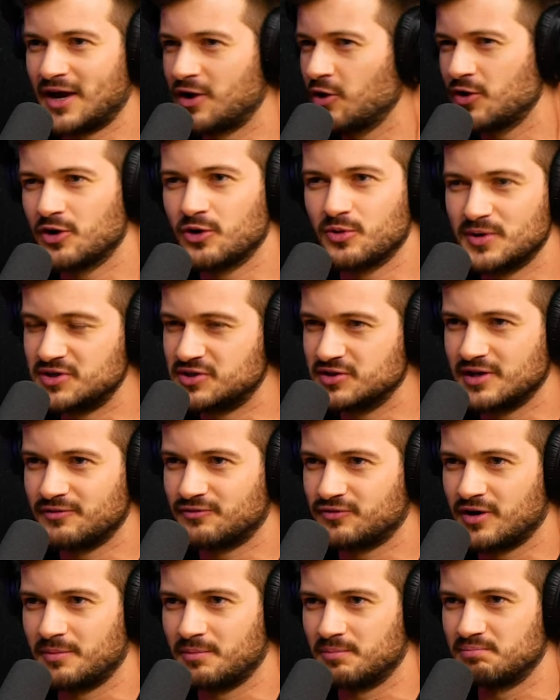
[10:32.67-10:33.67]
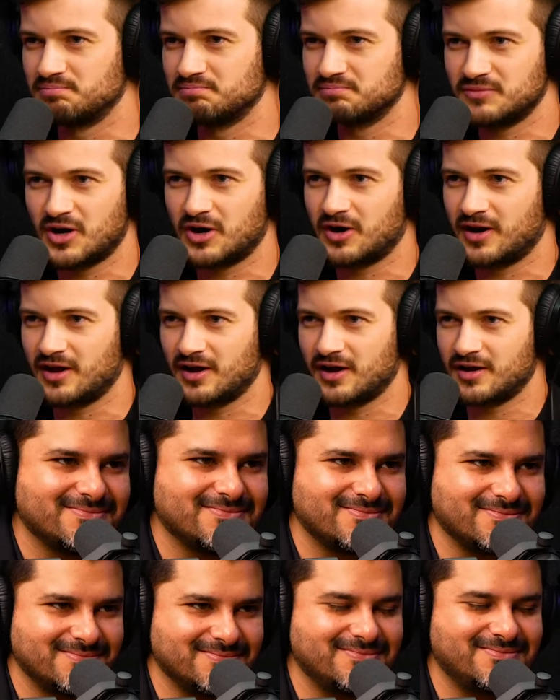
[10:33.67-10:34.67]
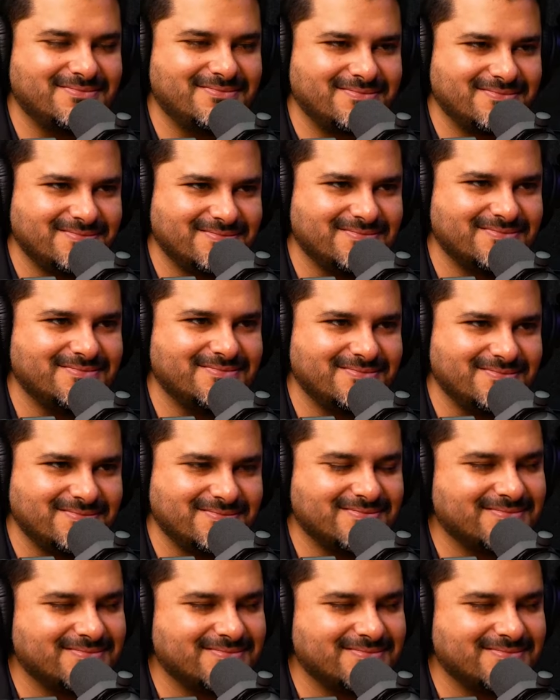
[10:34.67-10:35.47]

I know you're originally from Haryana, I think, mm -hmm. right? So.